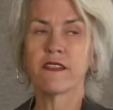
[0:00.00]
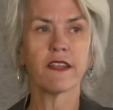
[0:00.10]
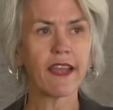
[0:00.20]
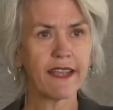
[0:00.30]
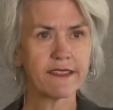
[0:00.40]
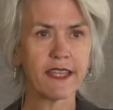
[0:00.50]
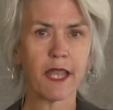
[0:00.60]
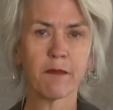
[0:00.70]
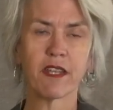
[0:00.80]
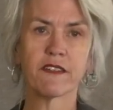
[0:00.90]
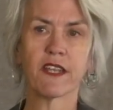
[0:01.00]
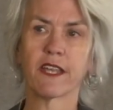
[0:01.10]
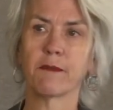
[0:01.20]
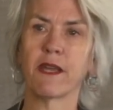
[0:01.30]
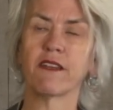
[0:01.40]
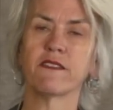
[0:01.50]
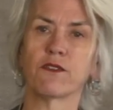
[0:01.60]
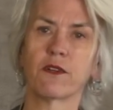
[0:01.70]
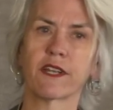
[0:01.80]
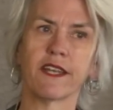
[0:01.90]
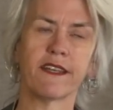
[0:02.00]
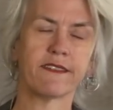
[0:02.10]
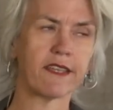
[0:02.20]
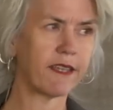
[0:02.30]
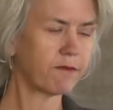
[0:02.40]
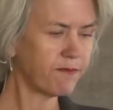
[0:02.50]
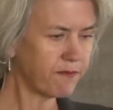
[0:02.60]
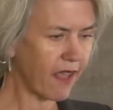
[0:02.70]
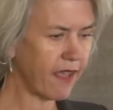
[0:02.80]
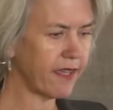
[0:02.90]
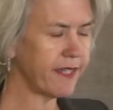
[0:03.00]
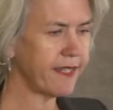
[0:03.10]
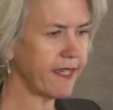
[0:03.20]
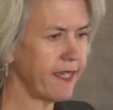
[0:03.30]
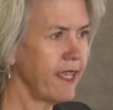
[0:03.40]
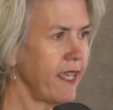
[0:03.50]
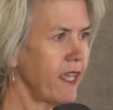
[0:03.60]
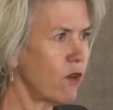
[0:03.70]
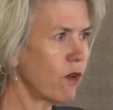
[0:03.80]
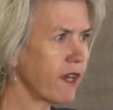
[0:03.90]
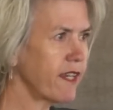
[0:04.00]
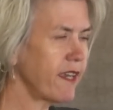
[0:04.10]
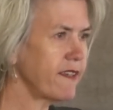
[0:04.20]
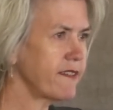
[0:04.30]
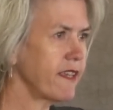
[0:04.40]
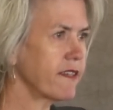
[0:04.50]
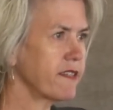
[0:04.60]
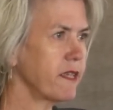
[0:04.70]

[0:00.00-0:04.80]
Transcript: Last thing I'm going to talk about is organizing. And organizing is